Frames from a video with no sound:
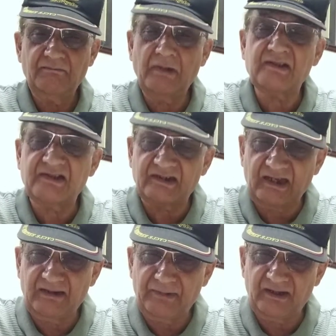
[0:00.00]

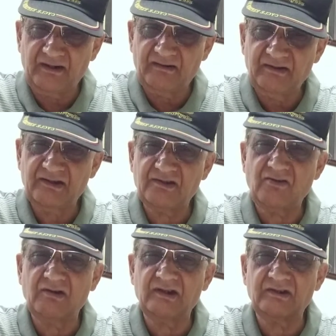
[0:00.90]
It is
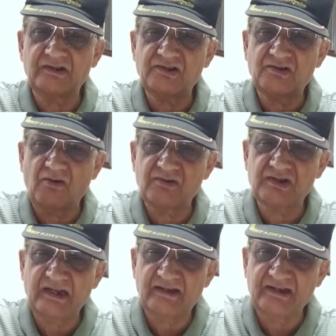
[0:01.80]
not that it is
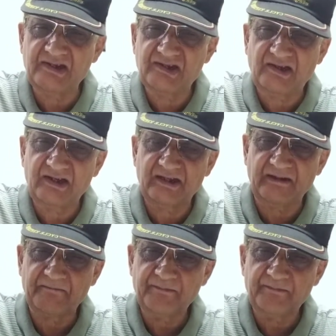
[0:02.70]
constantly secreting